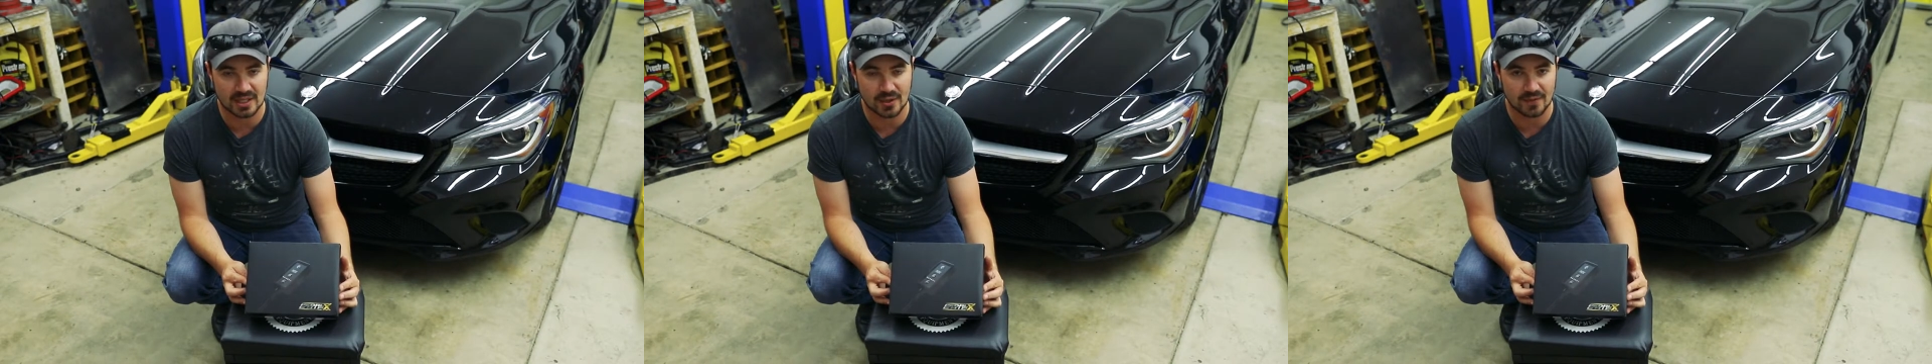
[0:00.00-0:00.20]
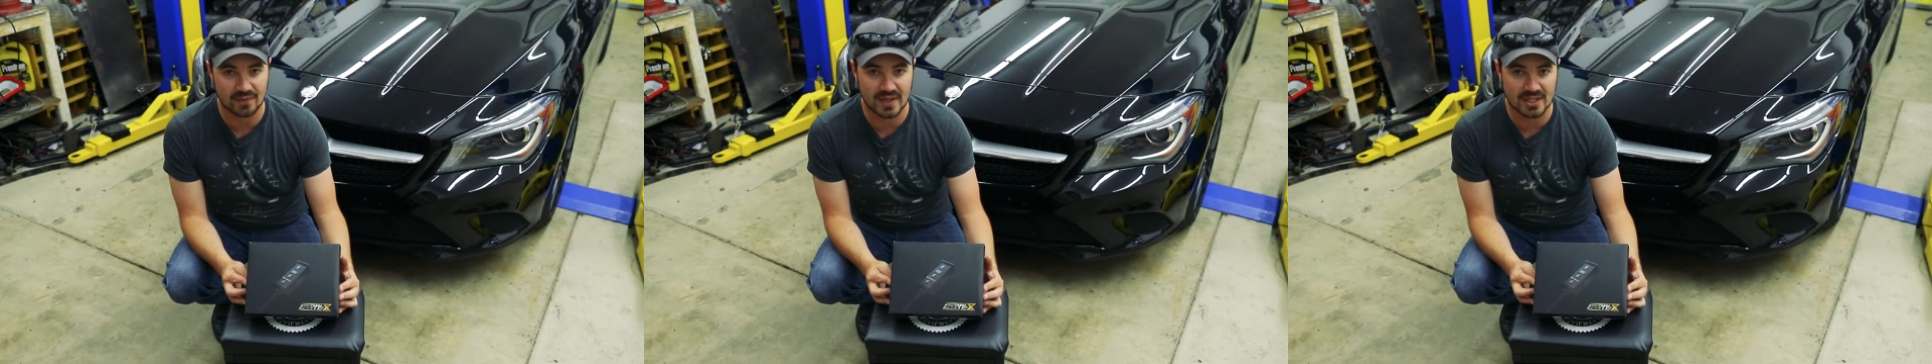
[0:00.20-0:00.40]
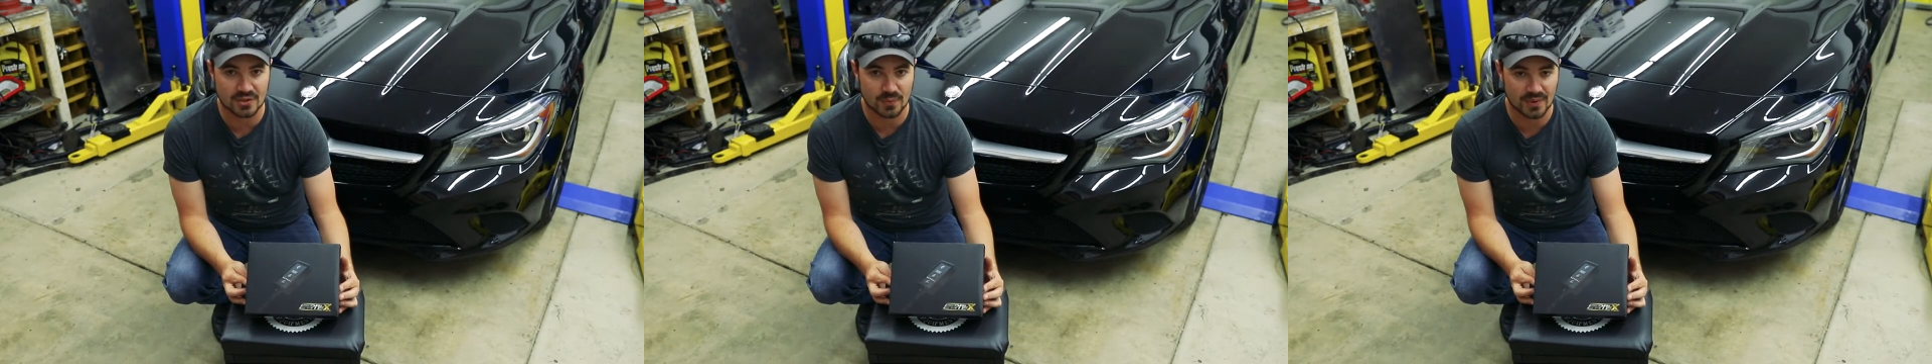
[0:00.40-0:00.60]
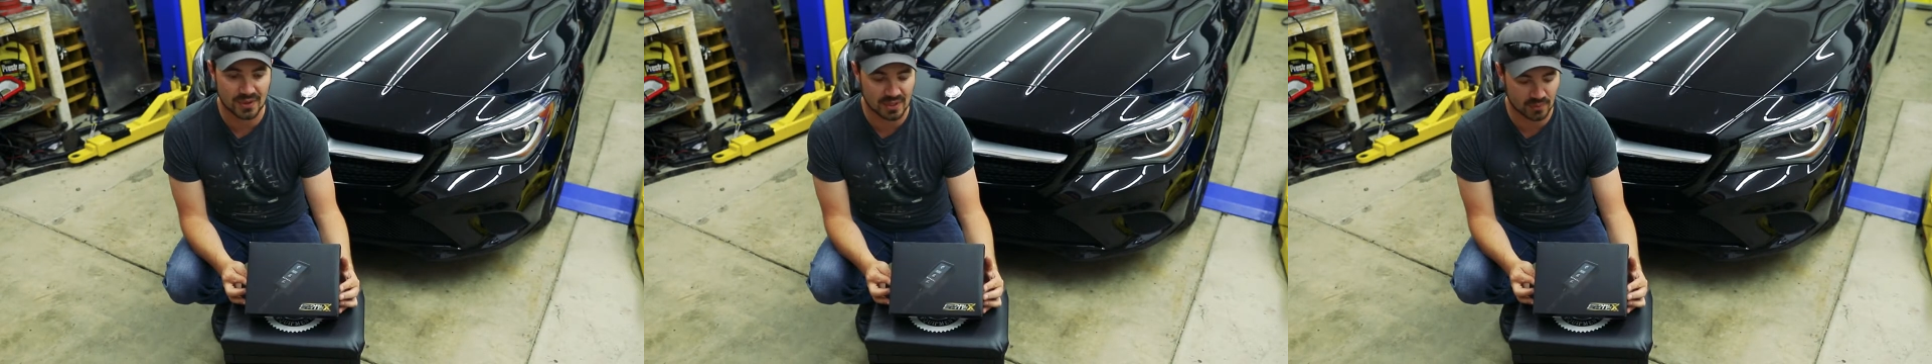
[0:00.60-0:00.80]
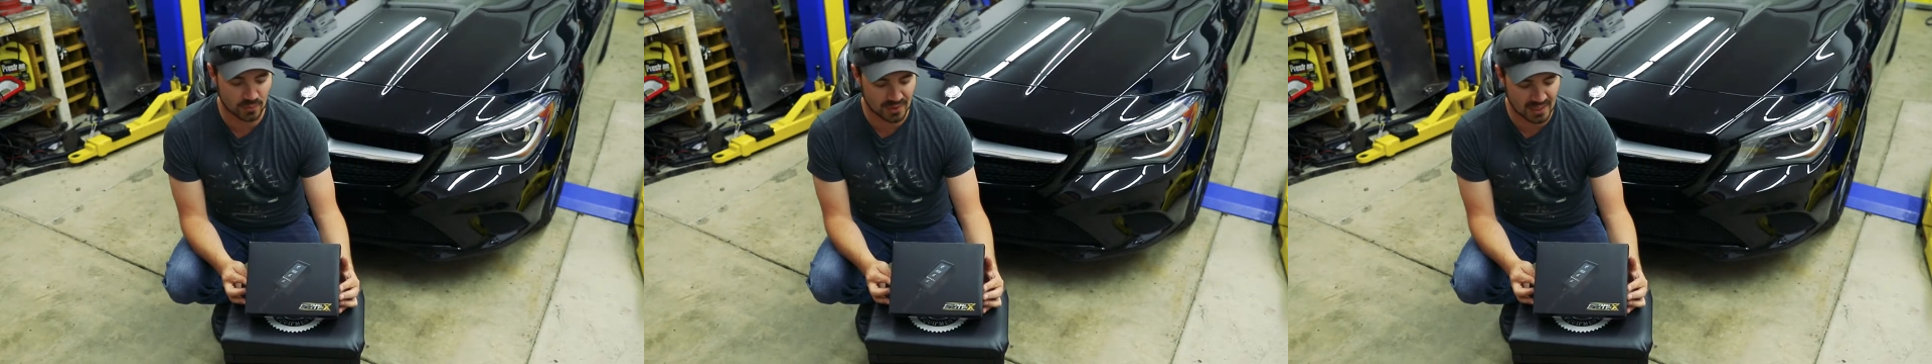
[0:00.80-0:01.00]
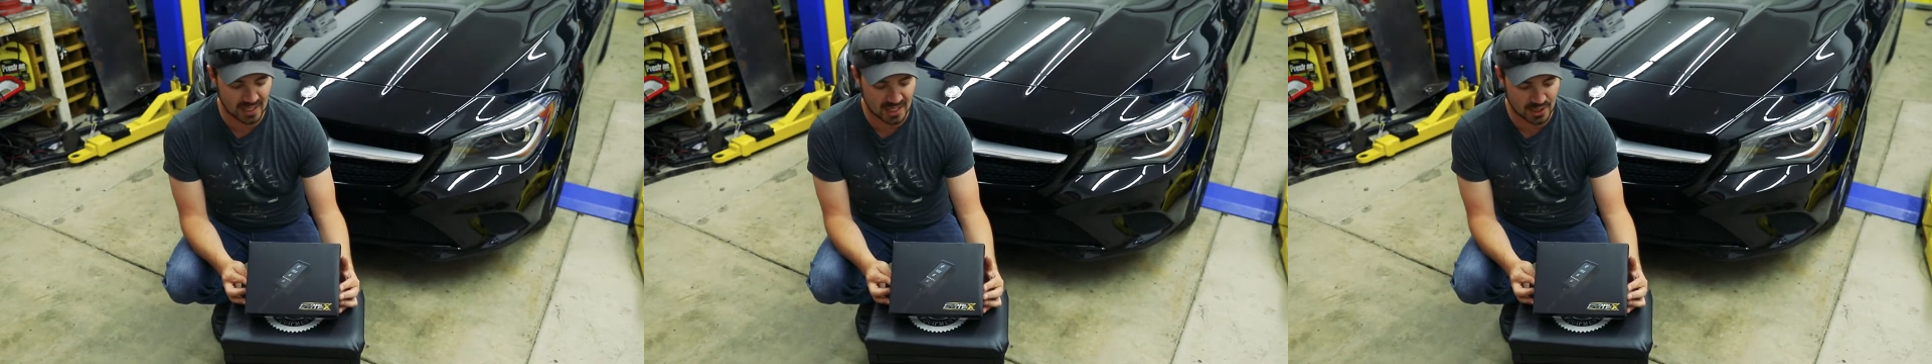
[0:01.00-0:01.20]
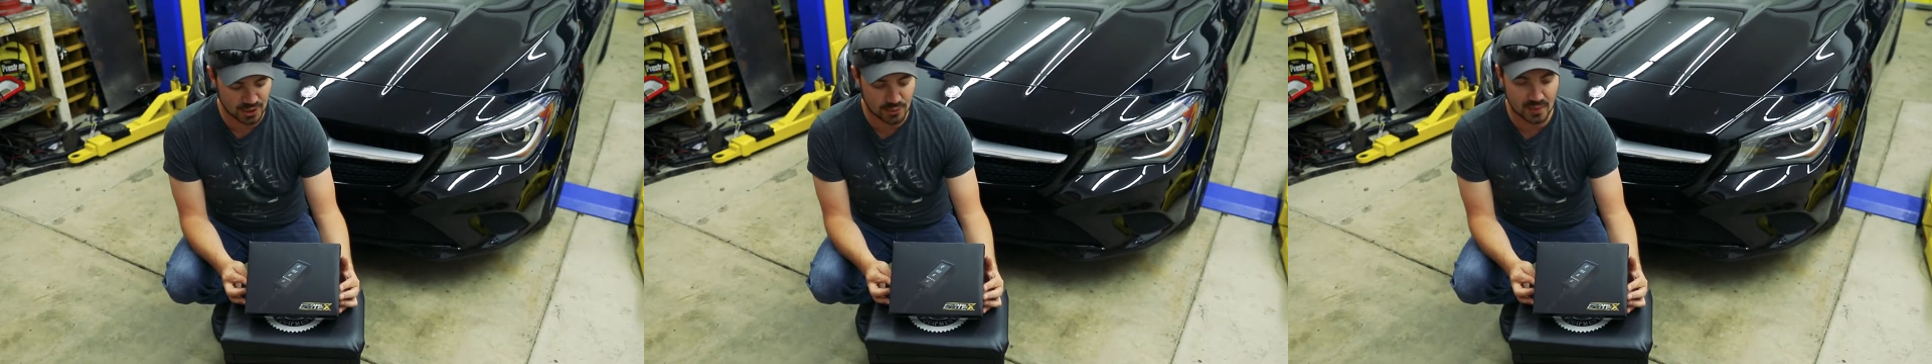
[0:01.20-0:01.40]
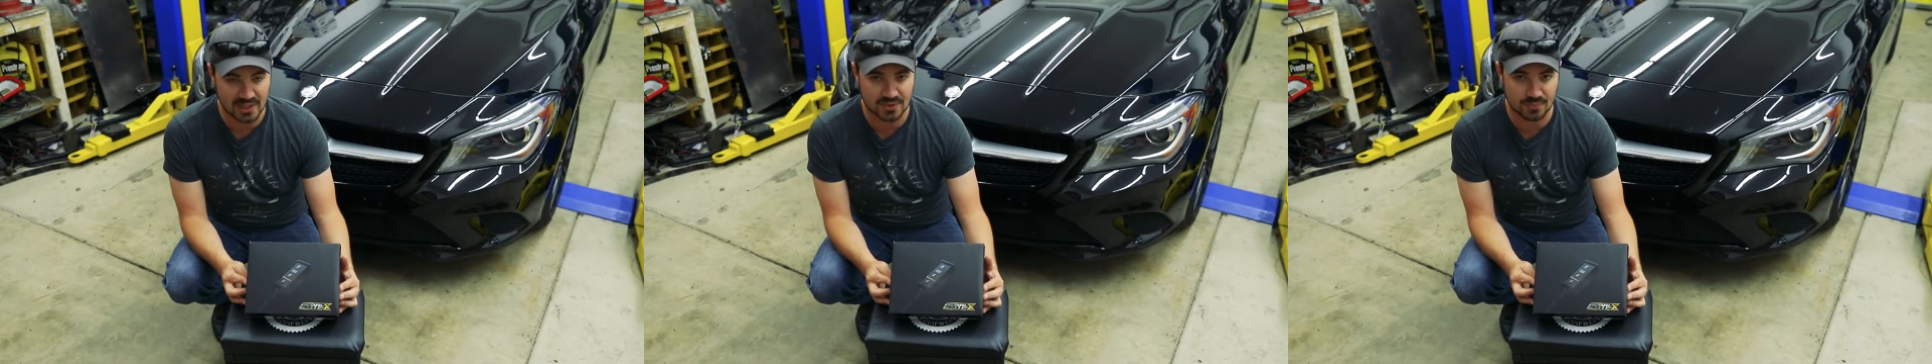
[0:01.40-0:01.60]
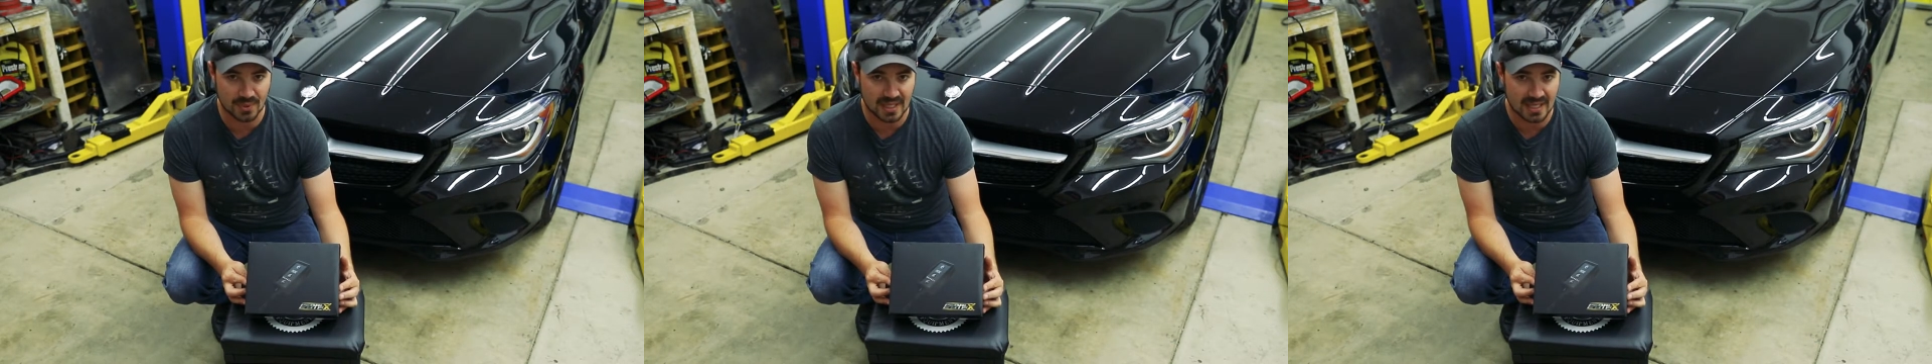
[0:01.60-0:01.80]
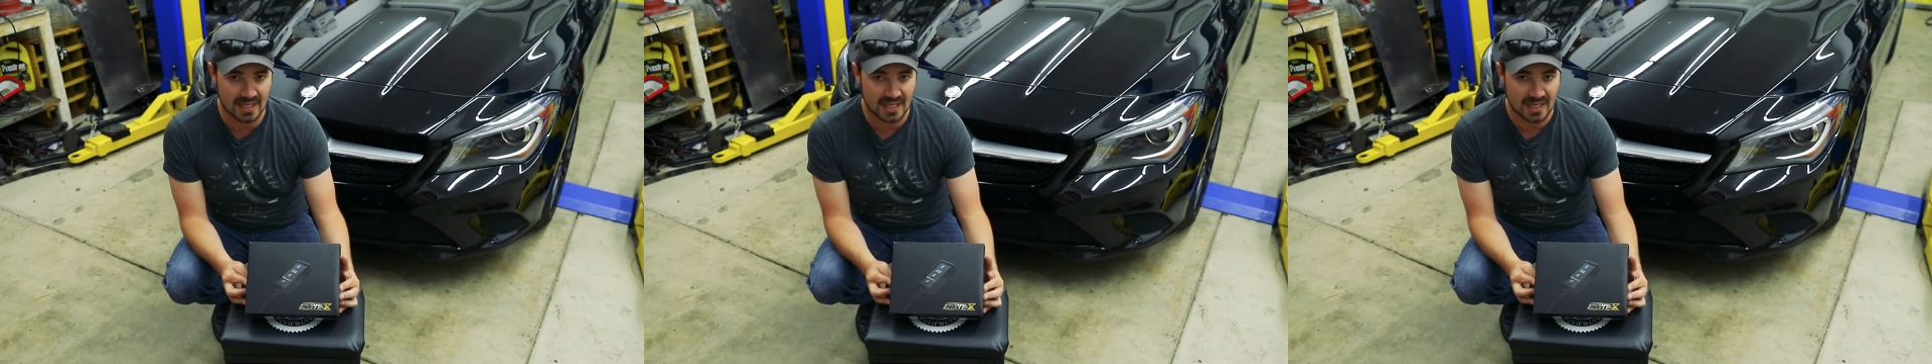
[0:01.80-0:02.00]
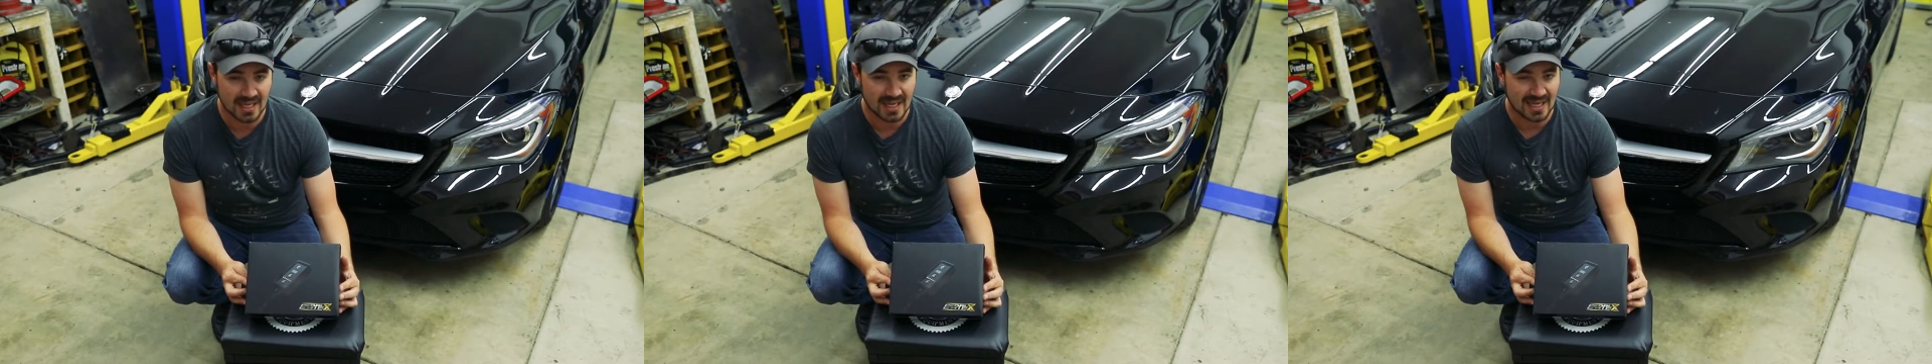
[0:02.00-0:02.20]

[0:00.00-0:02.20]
interface with it with a USB